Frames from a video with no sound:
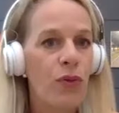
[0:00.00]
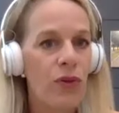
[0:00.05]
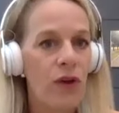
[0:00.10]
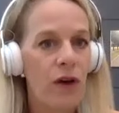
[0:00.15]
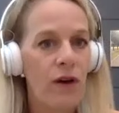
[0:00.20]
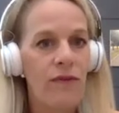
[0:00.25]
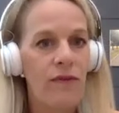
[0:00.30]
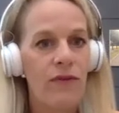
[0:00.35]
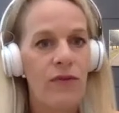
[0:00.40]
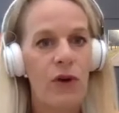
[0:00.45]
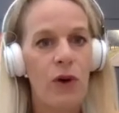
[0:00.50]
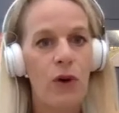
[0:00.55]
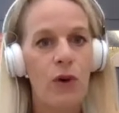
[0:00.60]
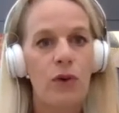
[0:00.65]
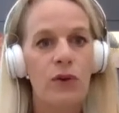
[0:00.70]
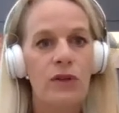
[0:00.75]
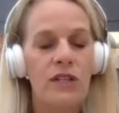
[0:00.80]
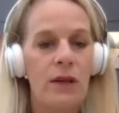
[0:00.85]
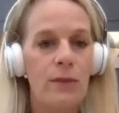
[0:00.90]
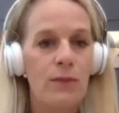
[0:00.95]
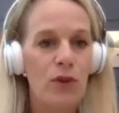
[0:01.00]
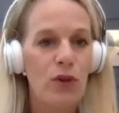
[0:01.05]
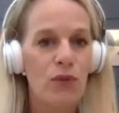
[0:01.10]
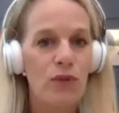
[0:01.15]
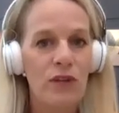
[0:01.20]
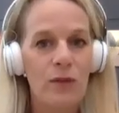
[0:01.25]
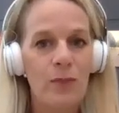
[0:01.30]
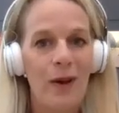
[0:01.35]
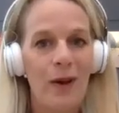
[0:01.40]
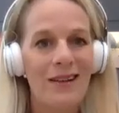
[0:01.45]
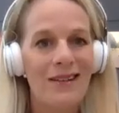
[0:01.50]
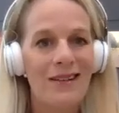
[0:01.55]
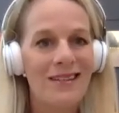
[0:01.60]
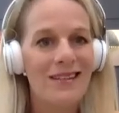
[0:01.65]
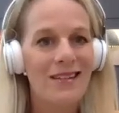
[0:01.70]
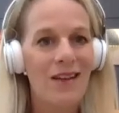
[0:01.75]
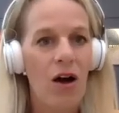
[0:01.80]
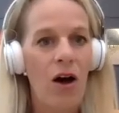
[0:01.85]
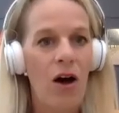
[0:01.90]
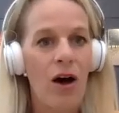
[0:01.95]
of those immune
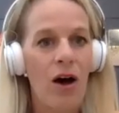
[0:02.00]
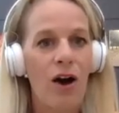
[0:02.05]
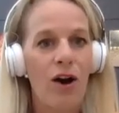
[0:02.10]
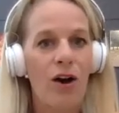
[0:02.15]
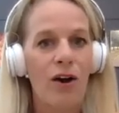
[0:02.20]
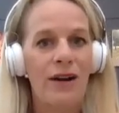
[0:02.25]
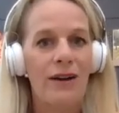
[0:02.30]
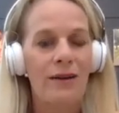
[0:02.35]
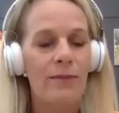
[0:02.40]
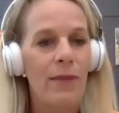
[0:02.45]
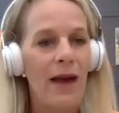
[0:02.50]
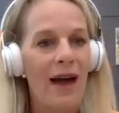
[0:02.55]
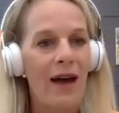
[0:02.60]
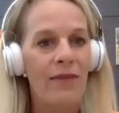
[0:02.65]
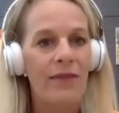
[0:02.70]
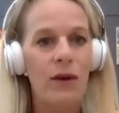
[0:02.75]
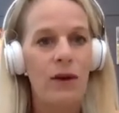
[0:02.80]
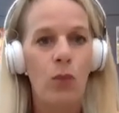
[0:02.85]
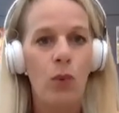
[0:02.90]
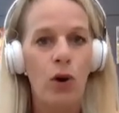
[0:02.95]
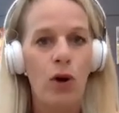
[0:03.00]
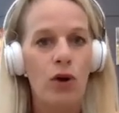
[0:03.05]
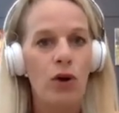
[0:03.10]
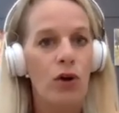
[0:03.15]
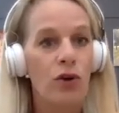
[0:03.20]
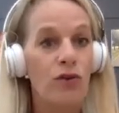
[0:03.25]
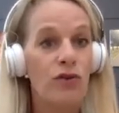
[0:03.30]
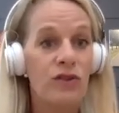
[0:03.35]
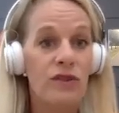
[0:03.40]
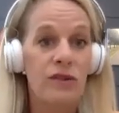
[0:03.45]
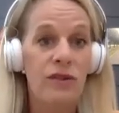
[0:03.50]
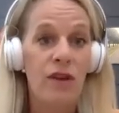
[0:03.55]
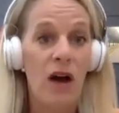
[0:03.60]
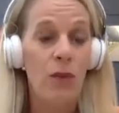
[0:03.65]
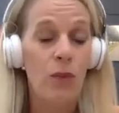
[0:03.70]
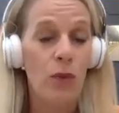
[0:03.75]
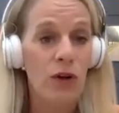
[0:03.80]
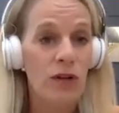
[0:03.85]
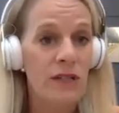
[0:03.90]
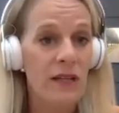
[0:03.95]
responses are and how they work or not
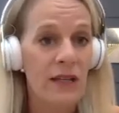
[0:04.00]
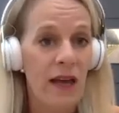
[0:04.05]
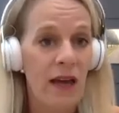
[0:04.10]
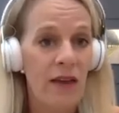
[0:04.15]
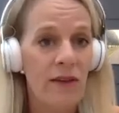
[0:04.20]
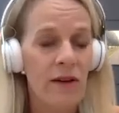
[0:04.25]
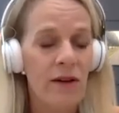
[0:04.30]
work together?